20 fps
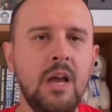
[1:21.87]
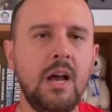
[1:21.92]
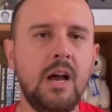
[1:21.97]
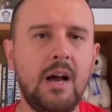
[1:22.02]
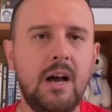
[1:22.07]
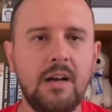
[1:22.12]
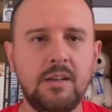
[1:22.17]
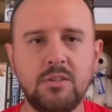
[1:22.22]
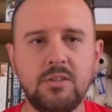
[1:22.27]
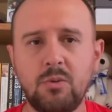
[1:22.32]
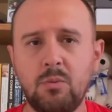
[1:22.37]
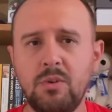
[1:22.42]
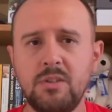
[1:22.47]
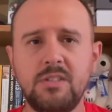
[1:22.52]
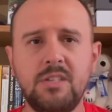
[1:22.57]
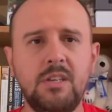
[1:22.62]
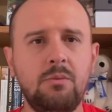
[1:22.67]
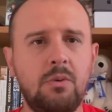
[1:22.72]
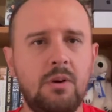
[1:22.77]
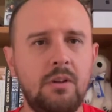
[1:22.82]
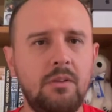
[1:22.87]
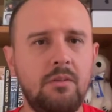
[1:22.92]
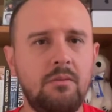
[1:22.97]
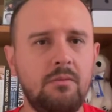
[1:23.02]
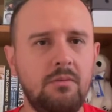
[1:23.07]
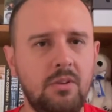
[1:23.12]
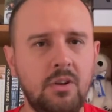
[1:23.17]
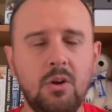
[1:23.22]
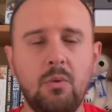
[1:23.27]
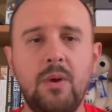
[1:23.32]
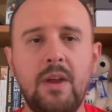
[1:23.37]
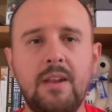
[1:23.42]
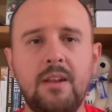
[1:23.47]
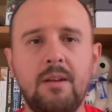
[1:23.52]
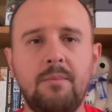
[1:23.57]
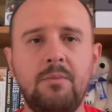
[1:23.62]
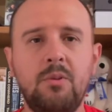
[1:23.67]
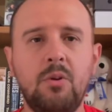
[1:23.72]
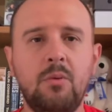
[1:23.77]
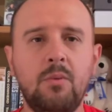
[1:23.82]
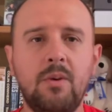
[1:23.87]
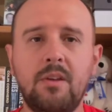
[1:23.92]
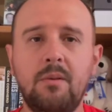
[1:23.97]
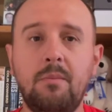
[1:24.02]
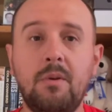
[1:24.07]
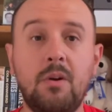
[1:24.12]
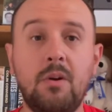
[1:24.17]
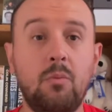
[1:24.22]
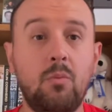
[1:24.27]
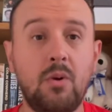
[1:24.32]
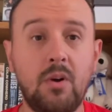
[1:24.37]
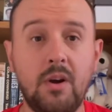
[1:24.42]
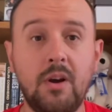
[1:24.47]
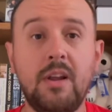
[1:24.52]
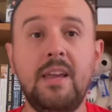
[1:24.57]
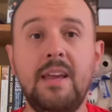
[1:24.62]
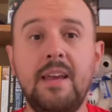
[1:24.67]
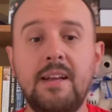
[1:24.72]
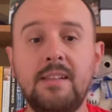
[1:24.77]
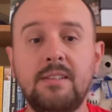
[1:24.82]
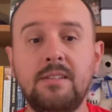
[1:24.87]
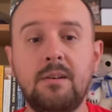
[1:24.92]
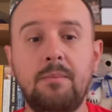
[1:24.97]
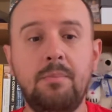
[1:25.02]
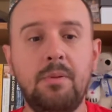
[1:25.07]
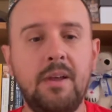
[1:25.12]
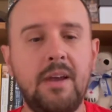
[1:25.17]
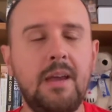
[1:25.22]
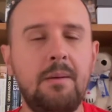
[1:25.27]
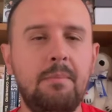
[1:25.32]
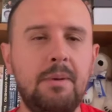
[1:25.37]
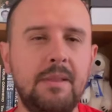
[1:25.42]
Uh, so we'll see what you know we end up doing with him and where he ends up playing,